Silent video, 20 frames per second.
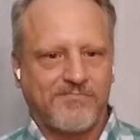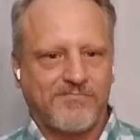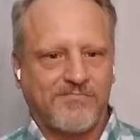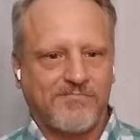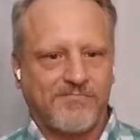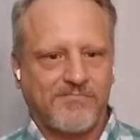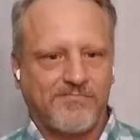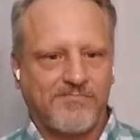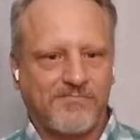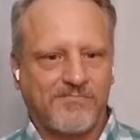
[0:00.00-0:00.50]

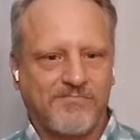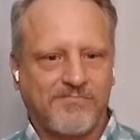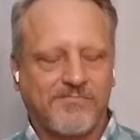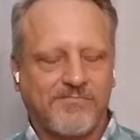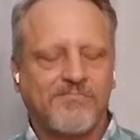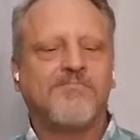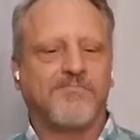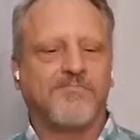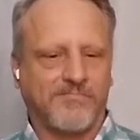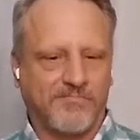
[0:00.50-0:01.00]

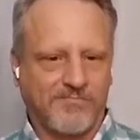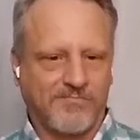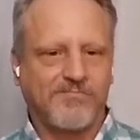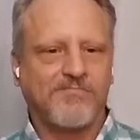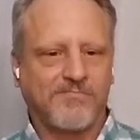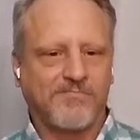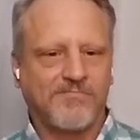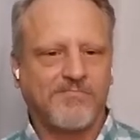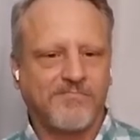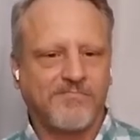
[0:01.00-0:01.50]

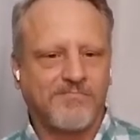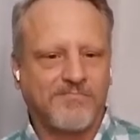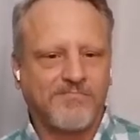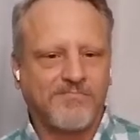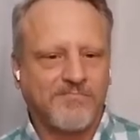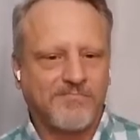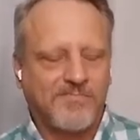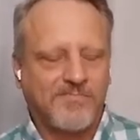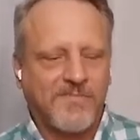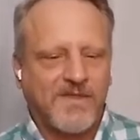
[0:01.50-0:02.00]

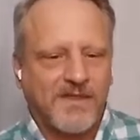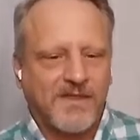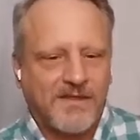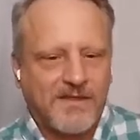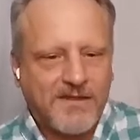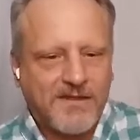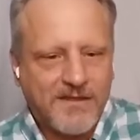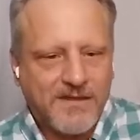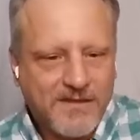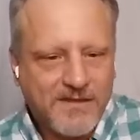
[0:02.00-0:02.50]

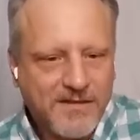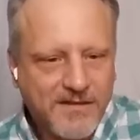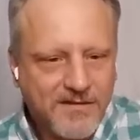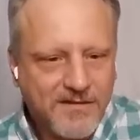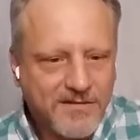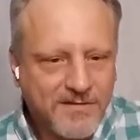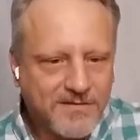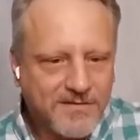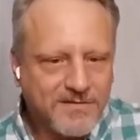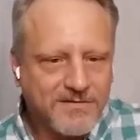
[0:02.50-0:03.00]

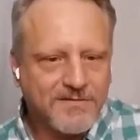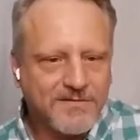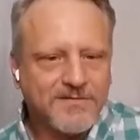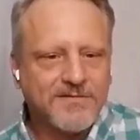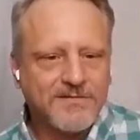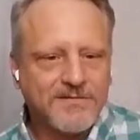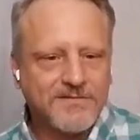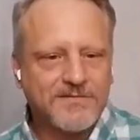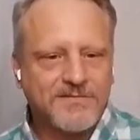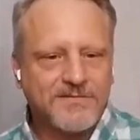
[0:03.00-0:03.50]

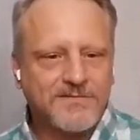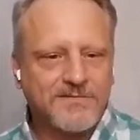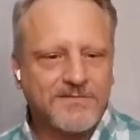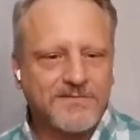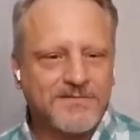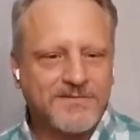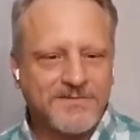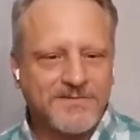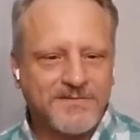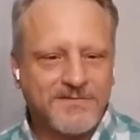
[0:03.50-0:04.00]

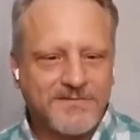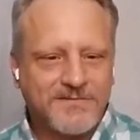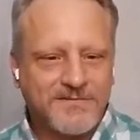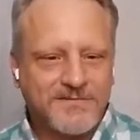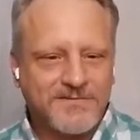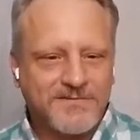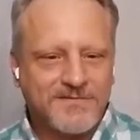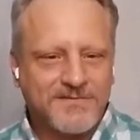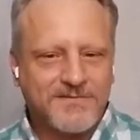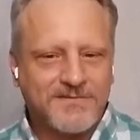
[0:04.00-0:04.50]

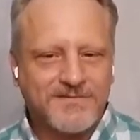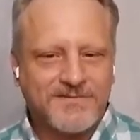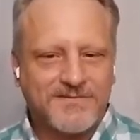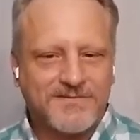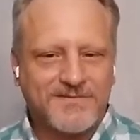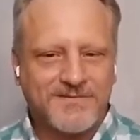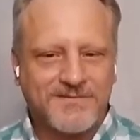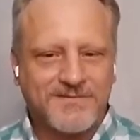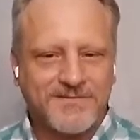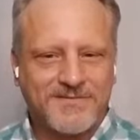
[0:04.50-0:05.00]

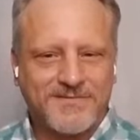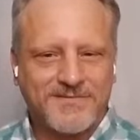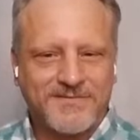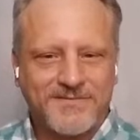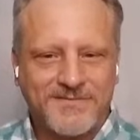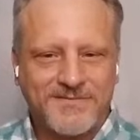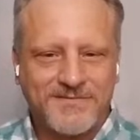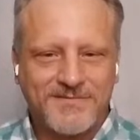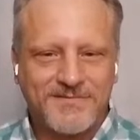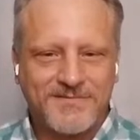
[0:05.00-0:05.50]

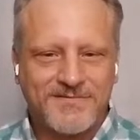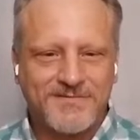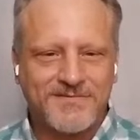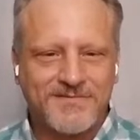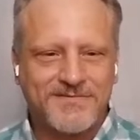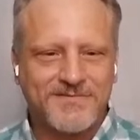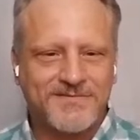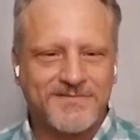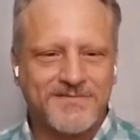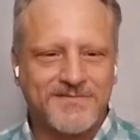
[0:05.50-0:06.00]

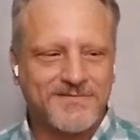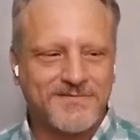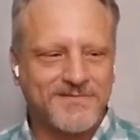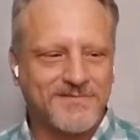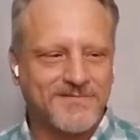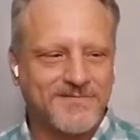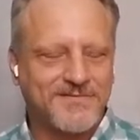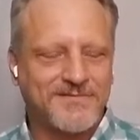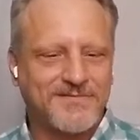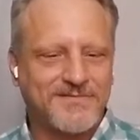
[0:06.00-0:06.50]

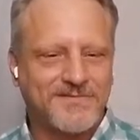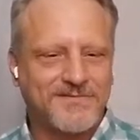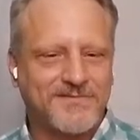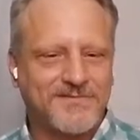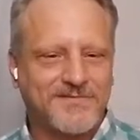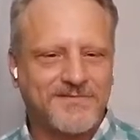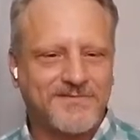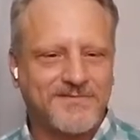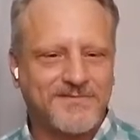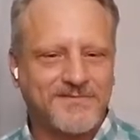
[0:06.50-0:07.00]

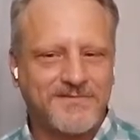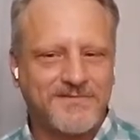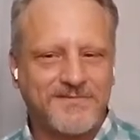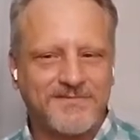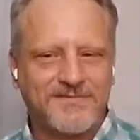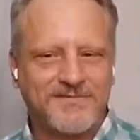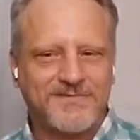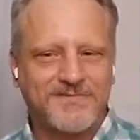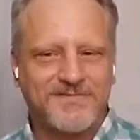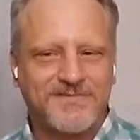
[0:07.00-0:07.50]

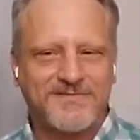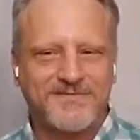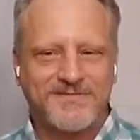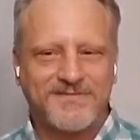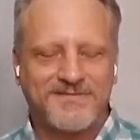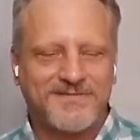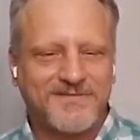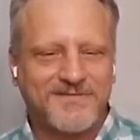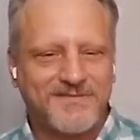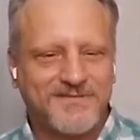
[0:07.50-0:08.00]
(silent)